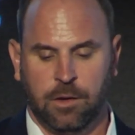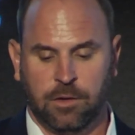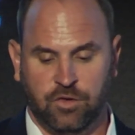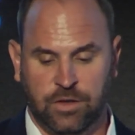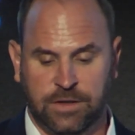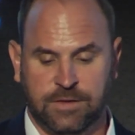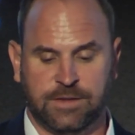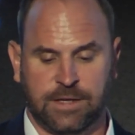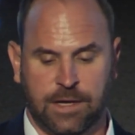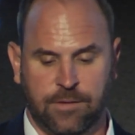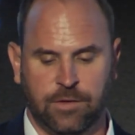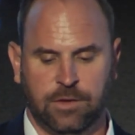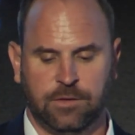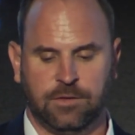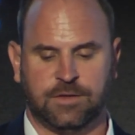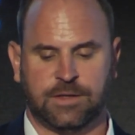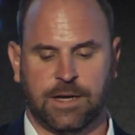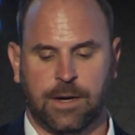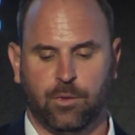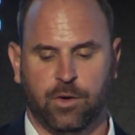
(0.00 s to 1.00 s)
G7
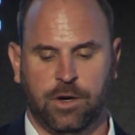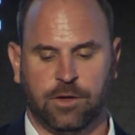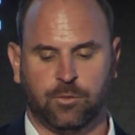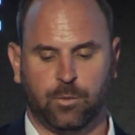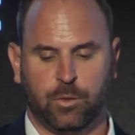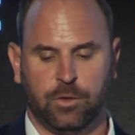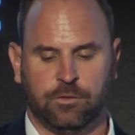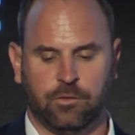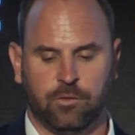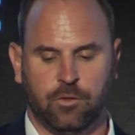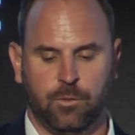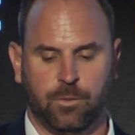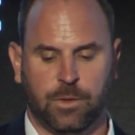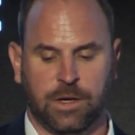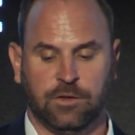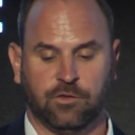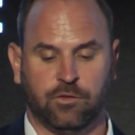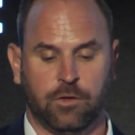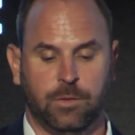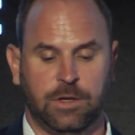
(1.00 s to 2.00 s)
cyber experts group
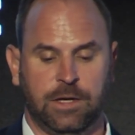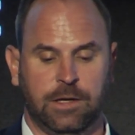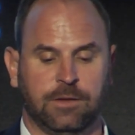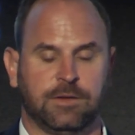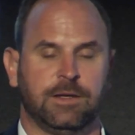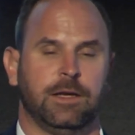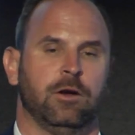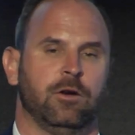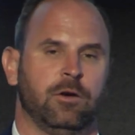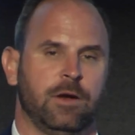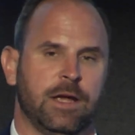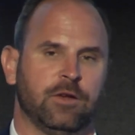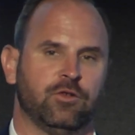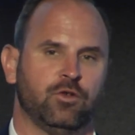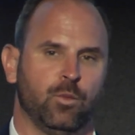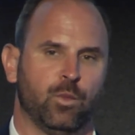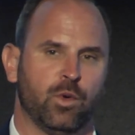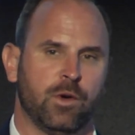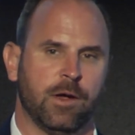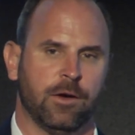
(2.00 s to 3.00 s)
contributing to
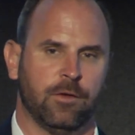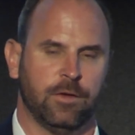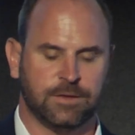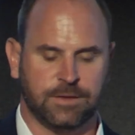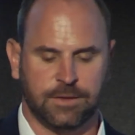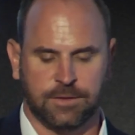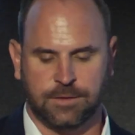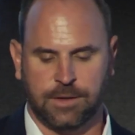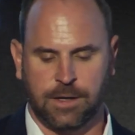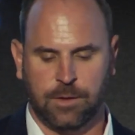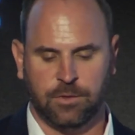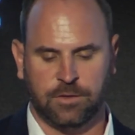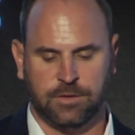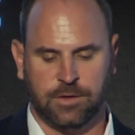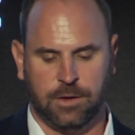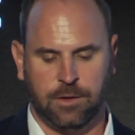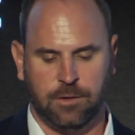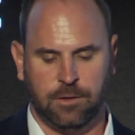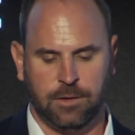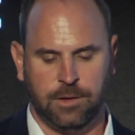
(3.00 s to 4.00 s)
international progress in
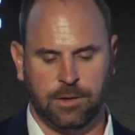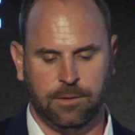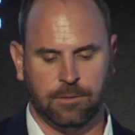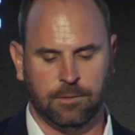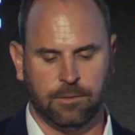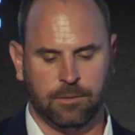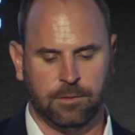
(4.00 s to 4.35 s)
cybersecurity.